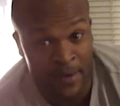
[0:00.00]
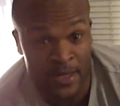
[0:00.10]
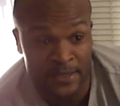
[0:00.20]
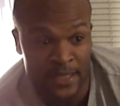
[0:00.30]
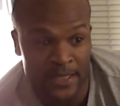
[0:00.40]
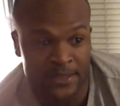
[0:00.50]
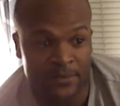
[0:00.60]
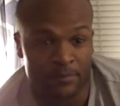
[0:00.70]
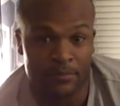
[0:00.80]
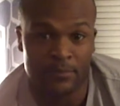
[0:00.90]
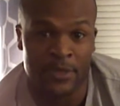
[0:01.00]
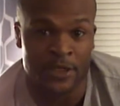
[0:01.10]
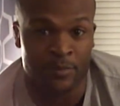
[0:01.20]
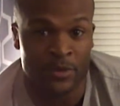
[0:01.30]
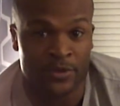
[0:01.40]
Baron signs
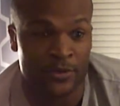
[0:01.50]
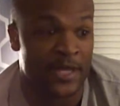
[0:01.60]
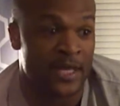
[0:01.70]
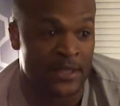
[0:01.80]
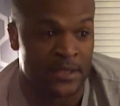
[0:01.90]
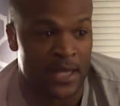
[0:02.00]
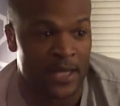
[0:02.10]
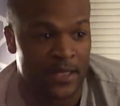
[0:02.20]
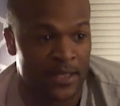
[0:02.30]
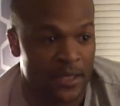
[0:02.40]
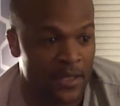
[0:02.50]
his books on the inside